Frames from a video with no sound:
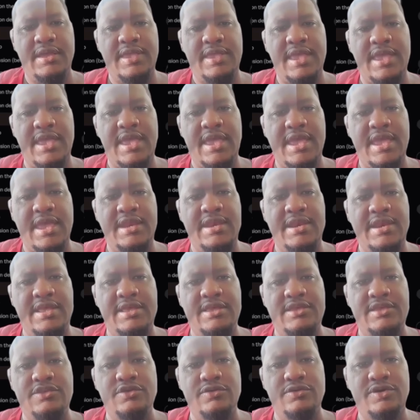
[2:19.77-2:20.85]
And
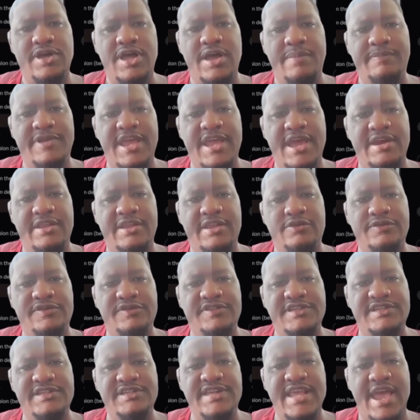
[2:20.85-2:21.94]
you'll come down and you'll
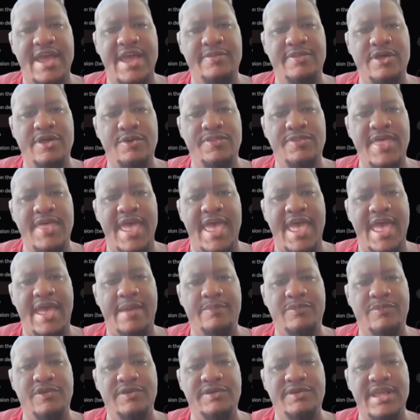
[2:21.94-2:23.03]
see download the app.
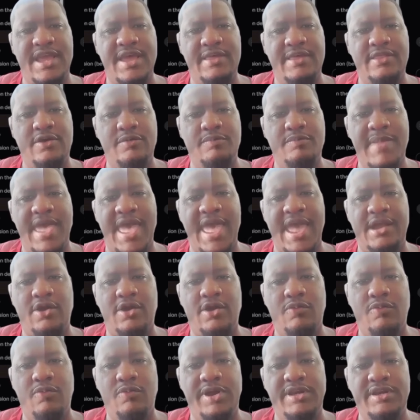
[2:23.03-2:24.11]
You can download Mac
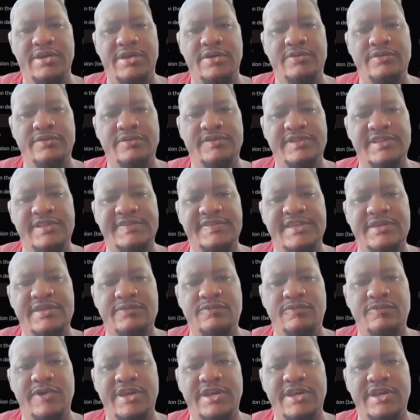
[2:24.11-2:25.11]
or Windows. Let's get